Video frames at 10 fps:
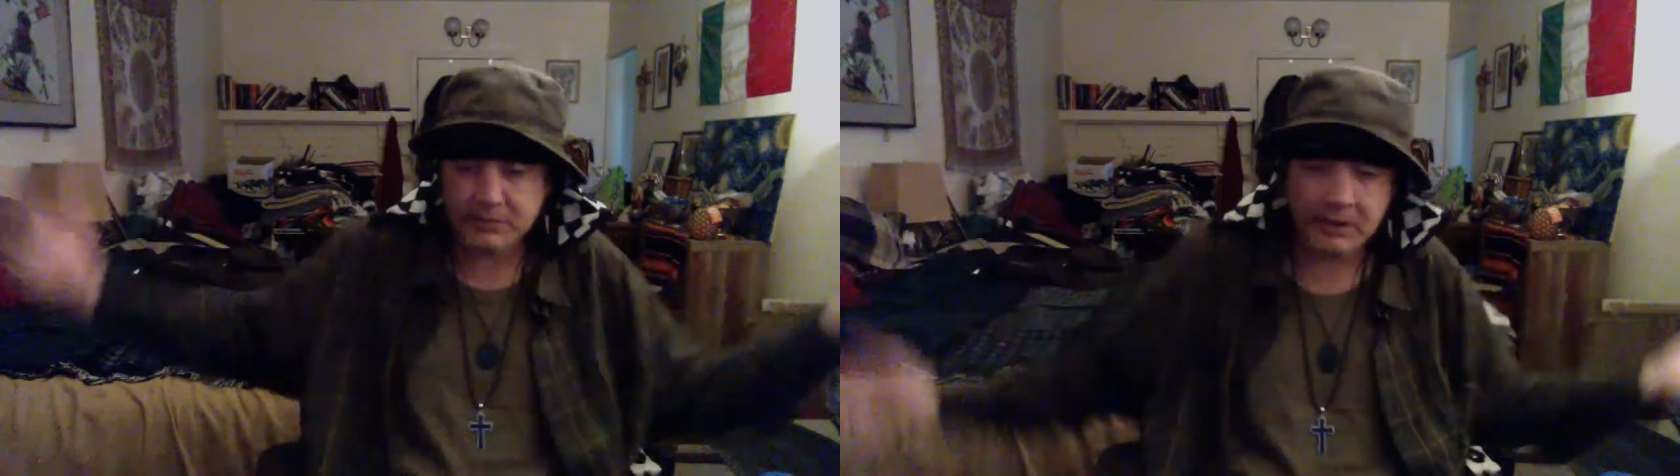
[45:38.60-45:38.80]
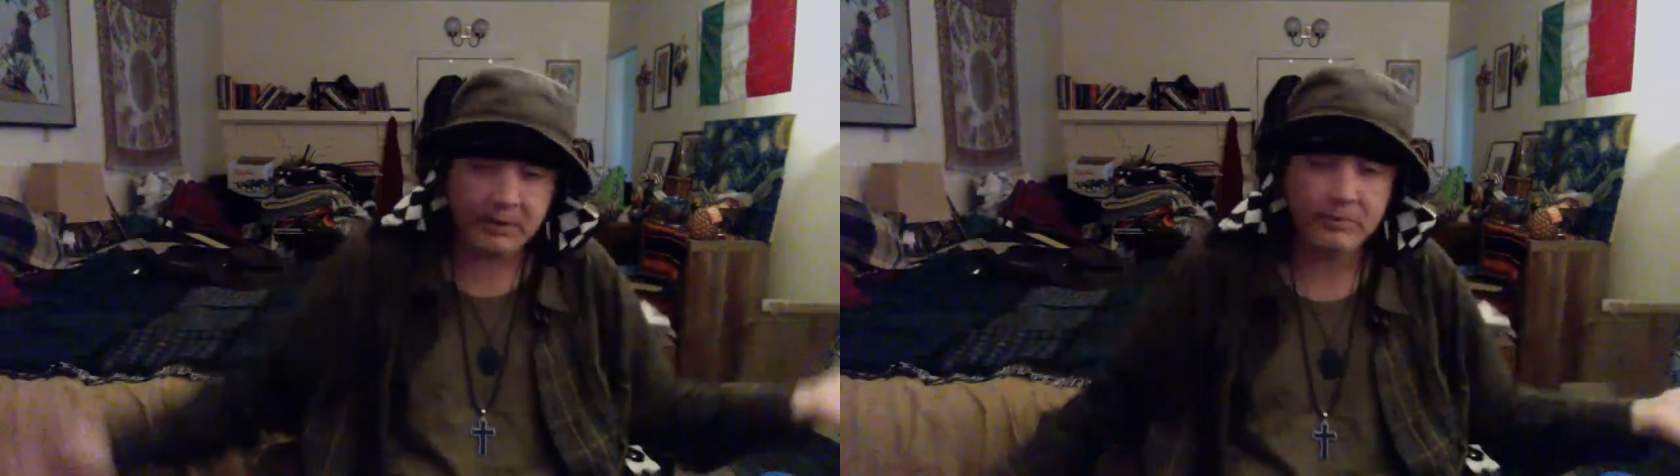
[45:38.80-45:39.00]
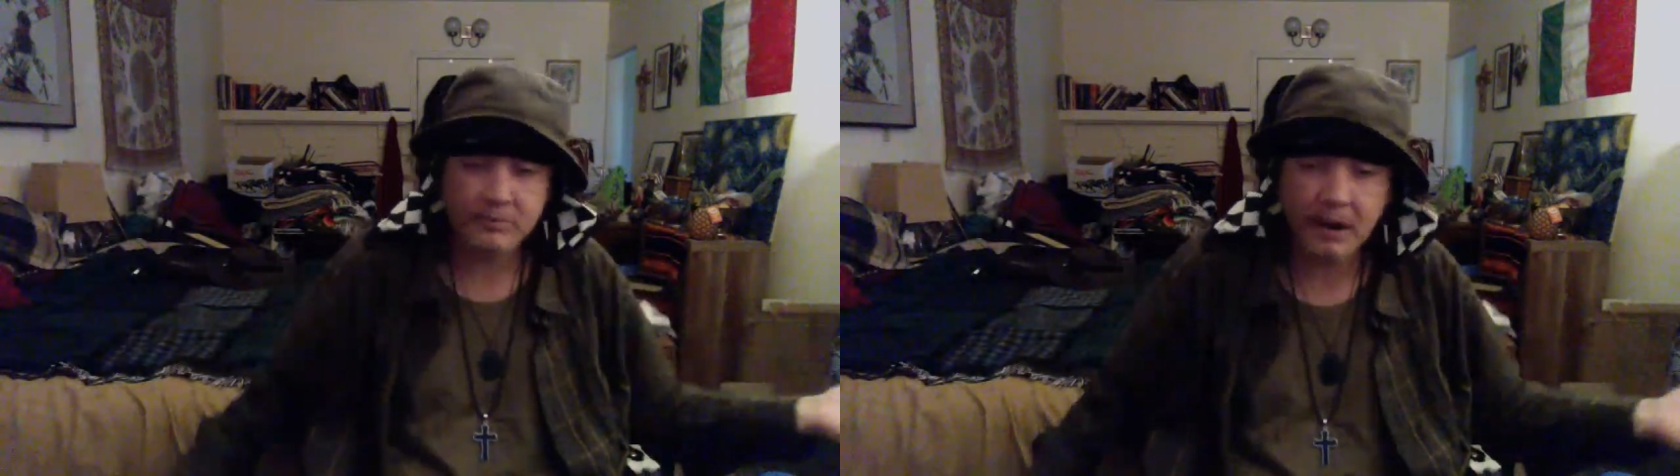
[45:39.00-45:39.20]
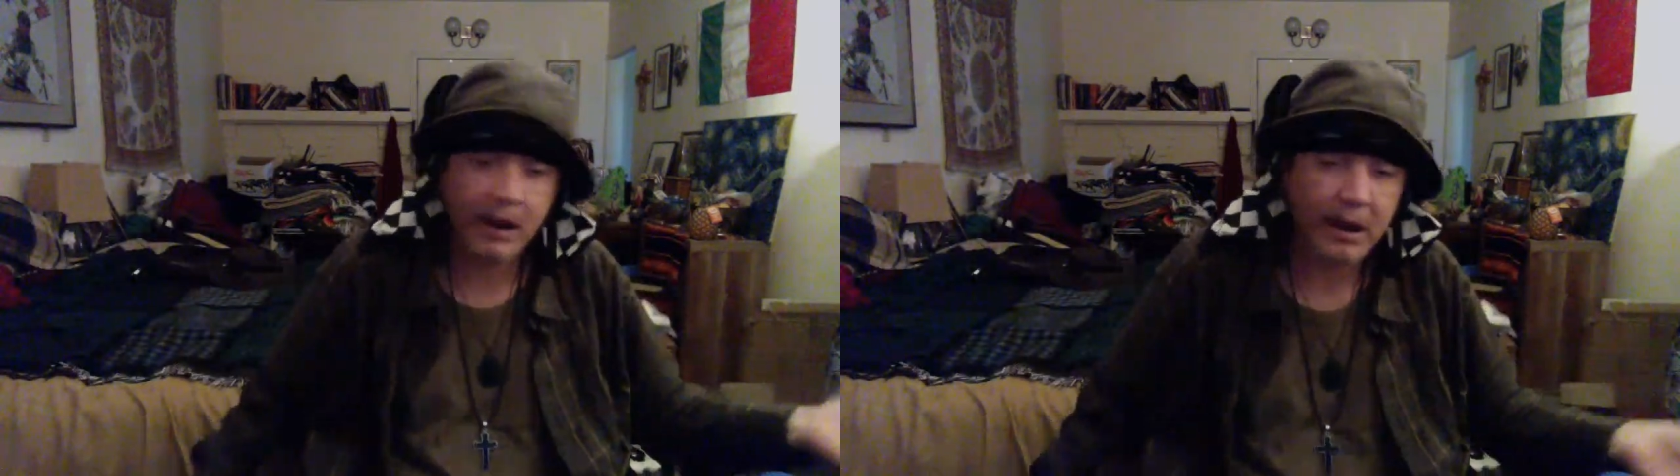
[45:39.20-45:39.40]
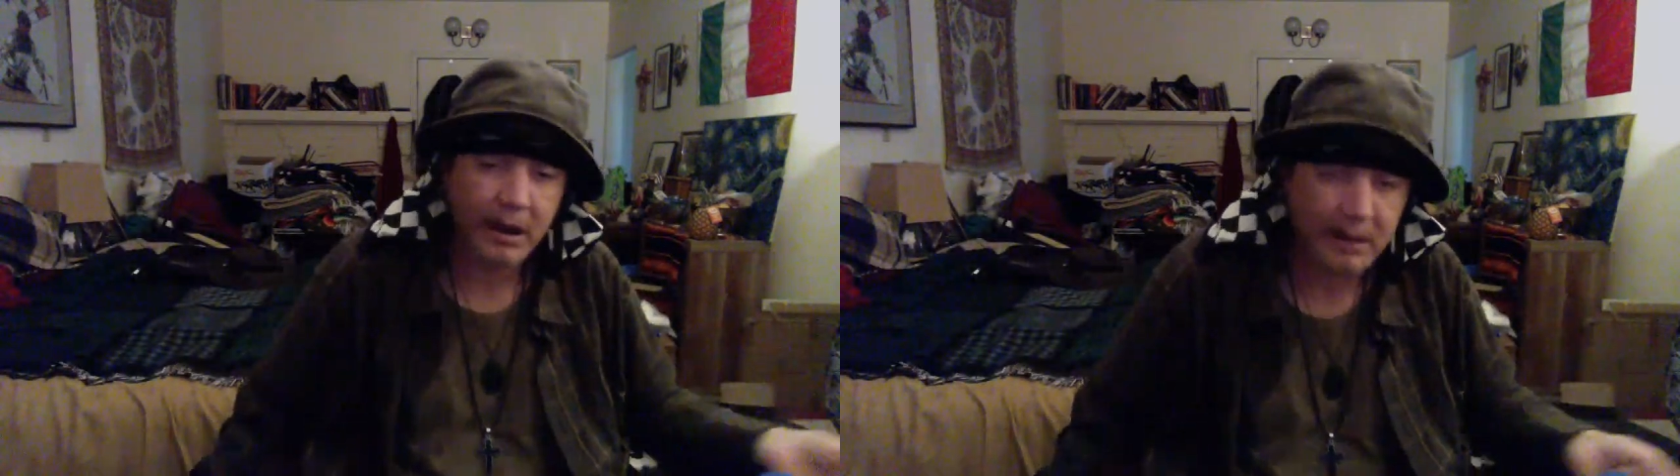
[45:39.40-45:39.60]
a
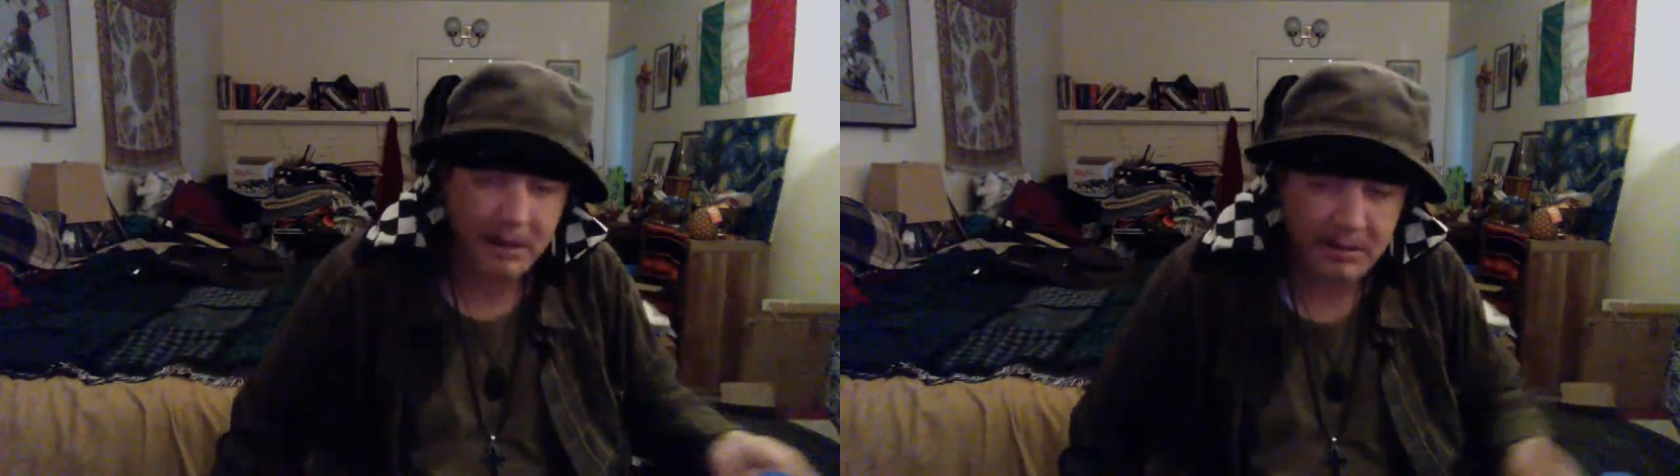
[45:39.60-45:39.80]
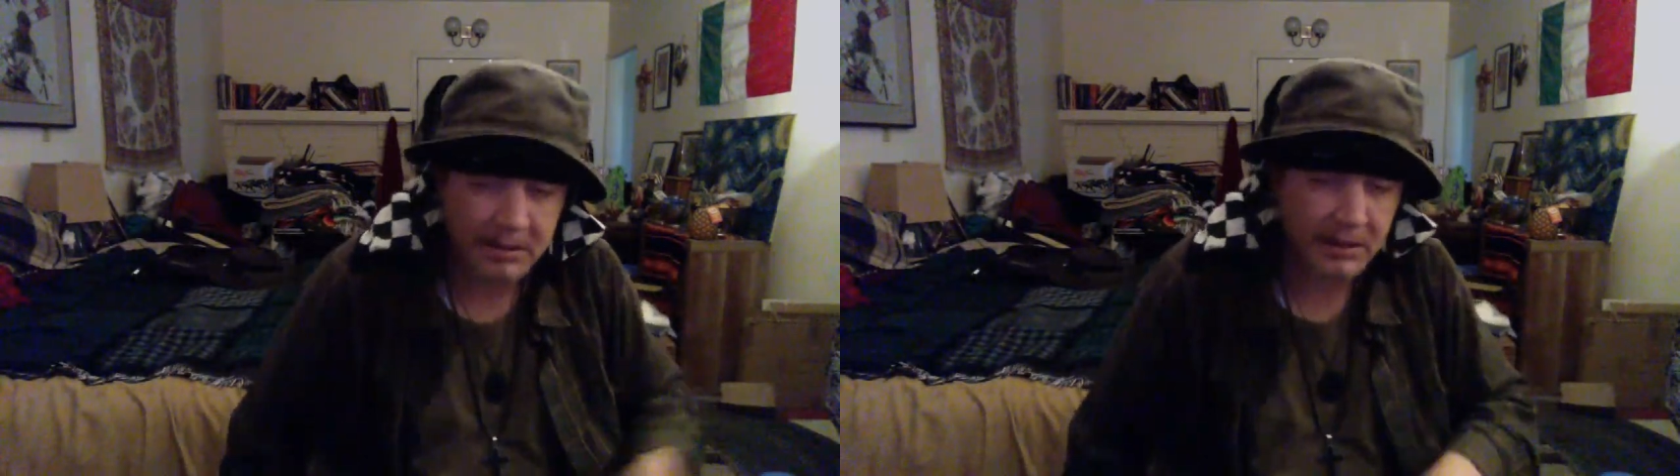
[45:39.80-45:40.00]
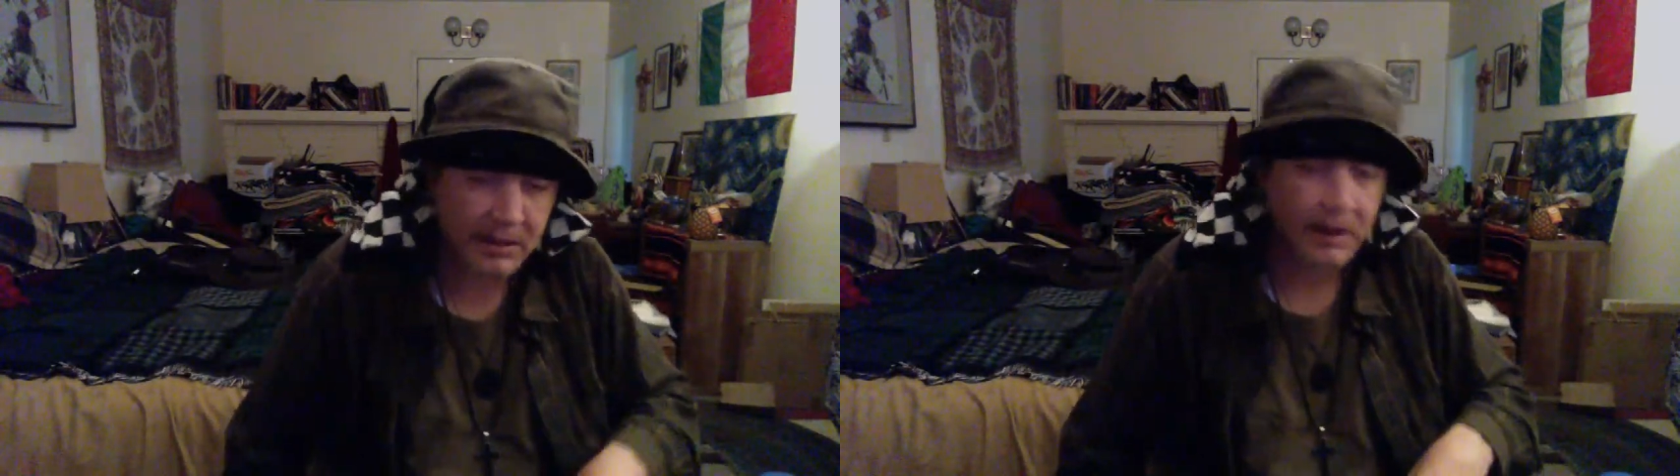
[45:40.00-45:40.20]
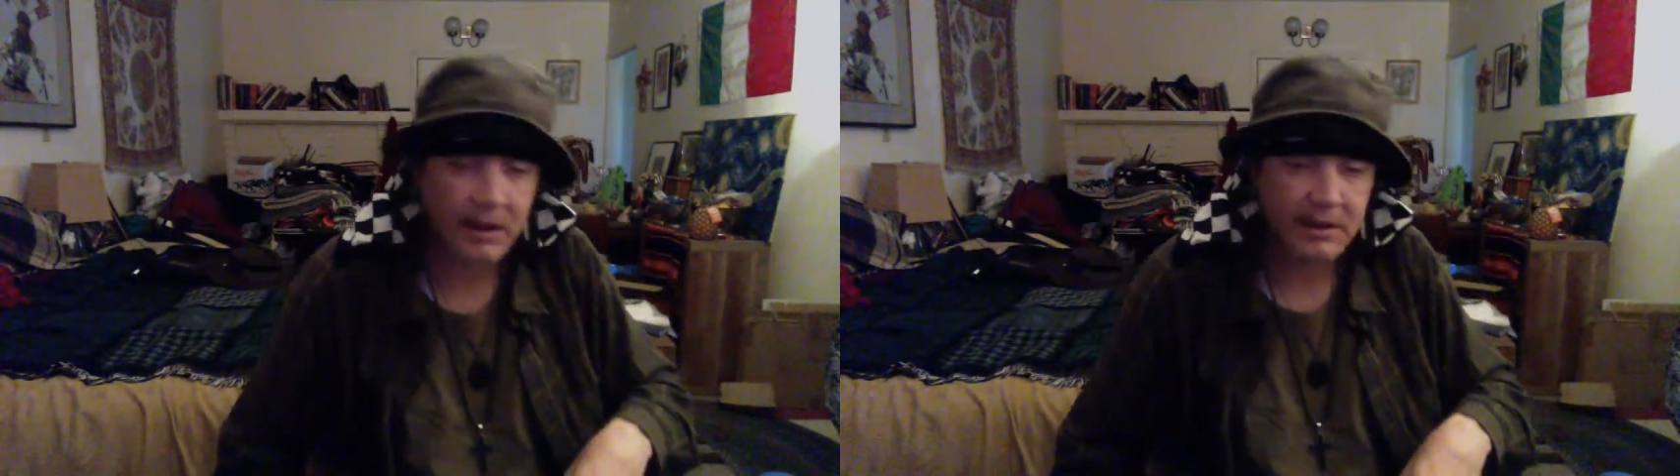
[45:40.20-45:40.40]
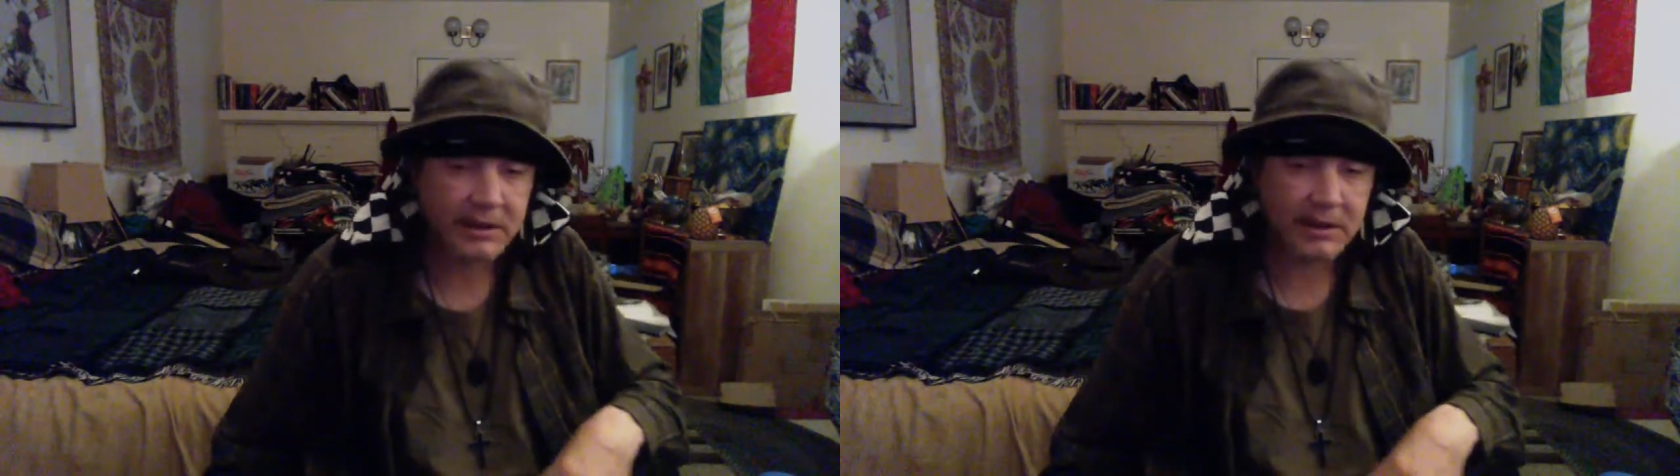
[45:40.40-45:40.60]
rock like
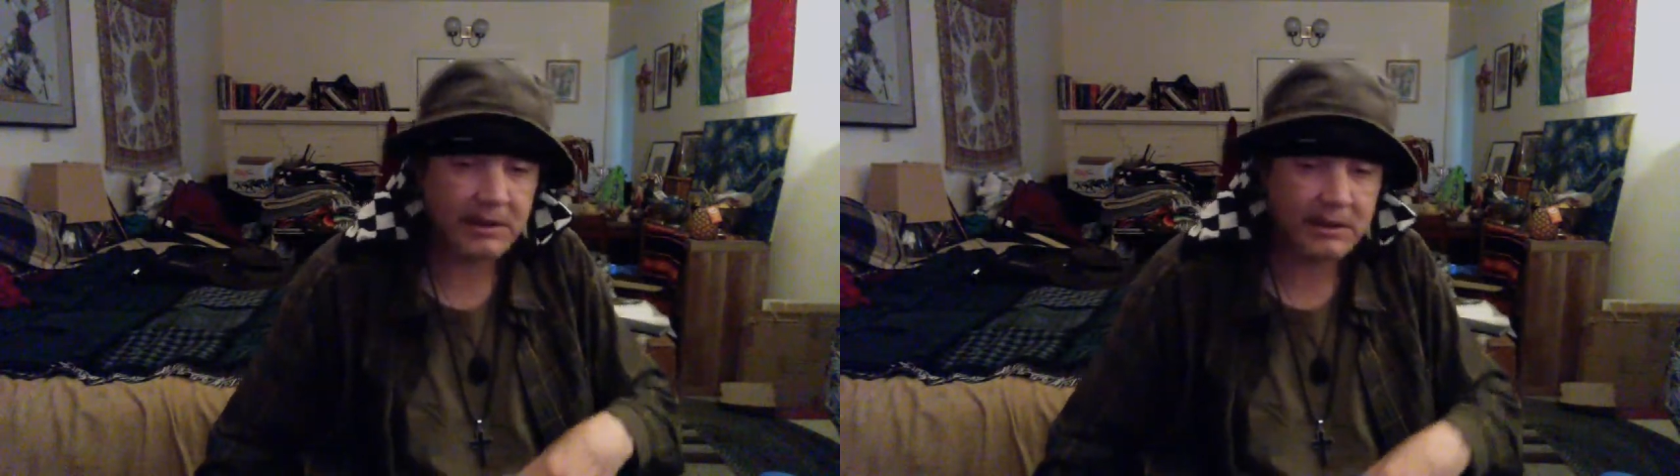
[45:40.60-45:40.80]
God can.